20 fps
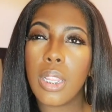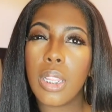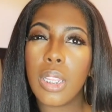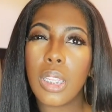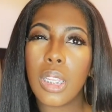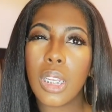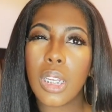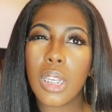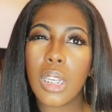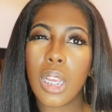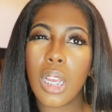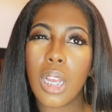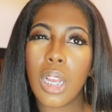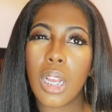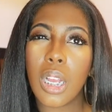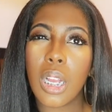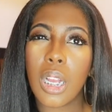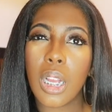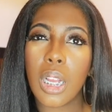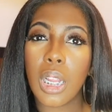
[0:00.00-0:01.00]

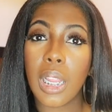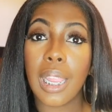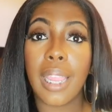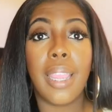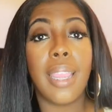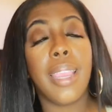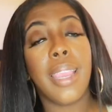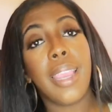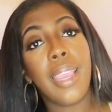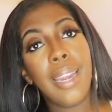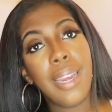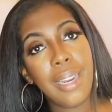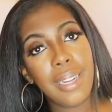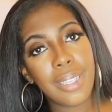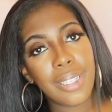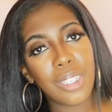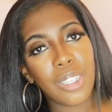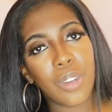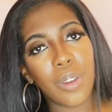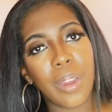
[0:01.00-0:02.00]
tiktok and
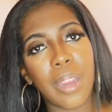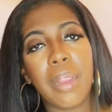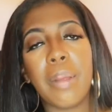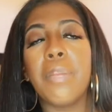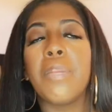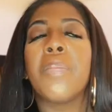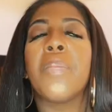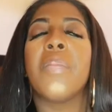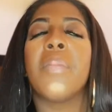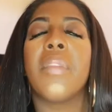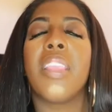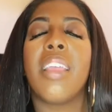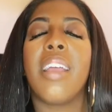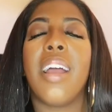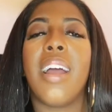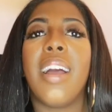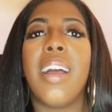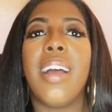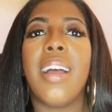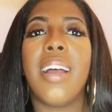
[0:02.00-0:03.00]
instagram
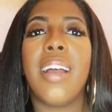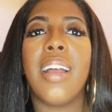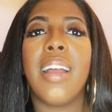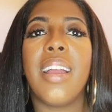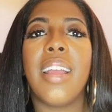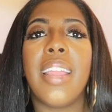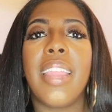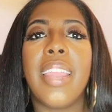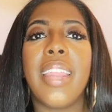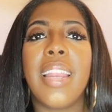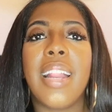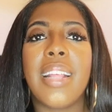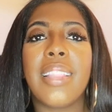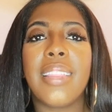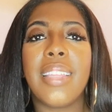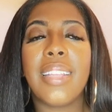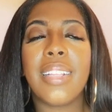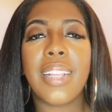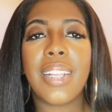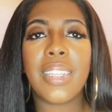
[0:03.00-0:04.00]
uh and i
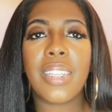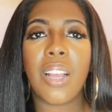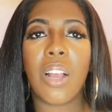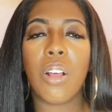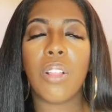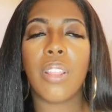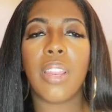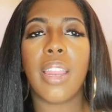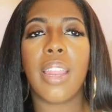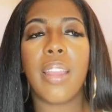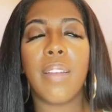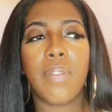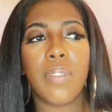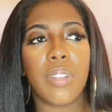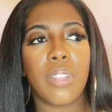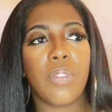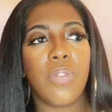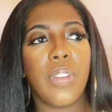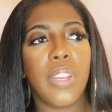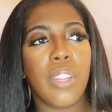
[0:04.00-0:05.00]
think that's all that i have for
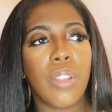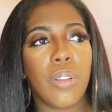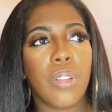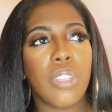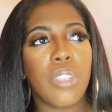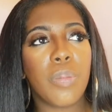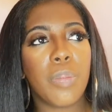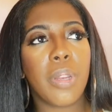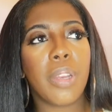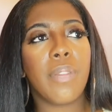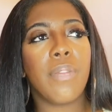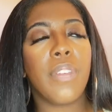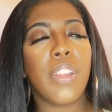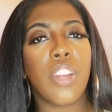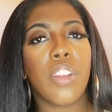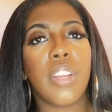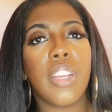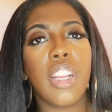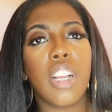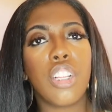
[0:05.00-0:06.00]
this video this has been a
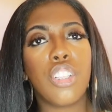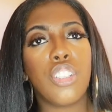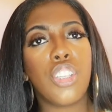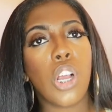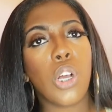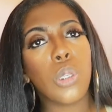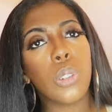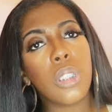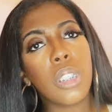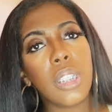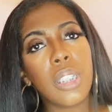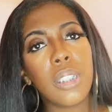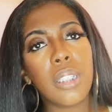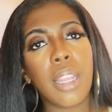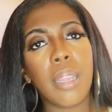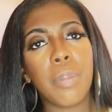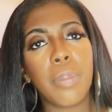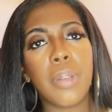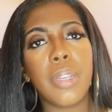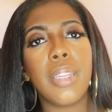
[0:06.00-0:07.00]
very adulting
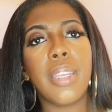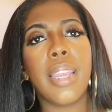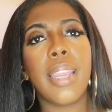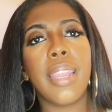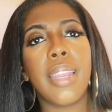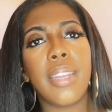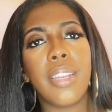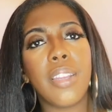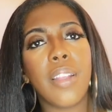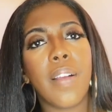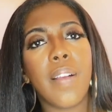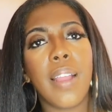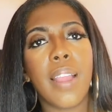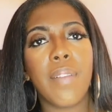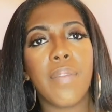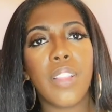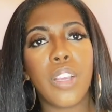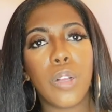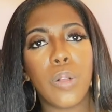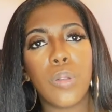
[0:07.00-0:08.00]
type of day do y'all
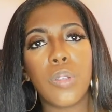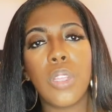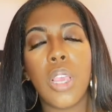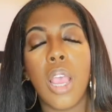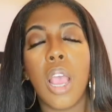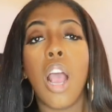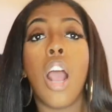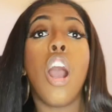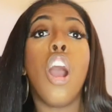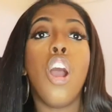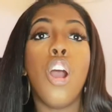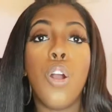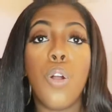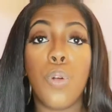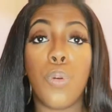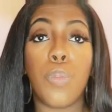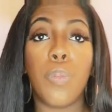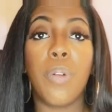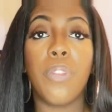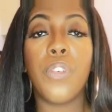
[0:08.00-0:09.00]
have those
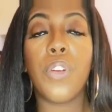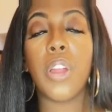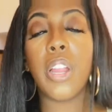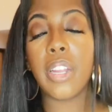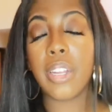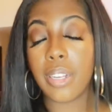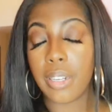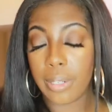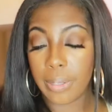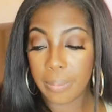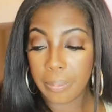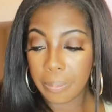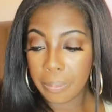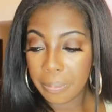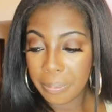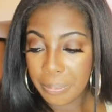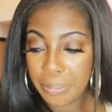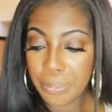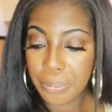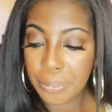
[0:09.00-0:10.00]
oh before i go
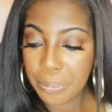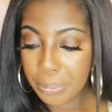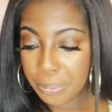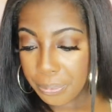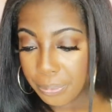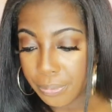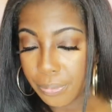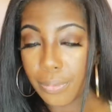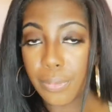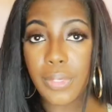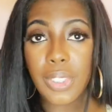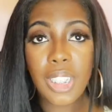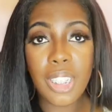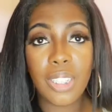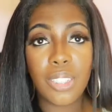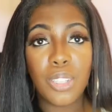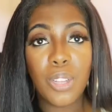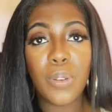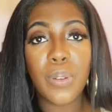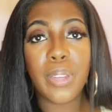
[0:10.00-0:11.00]

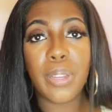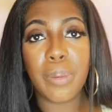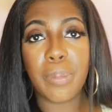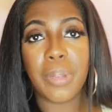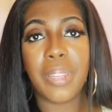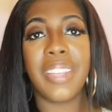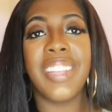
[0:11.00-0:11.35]
don't kill me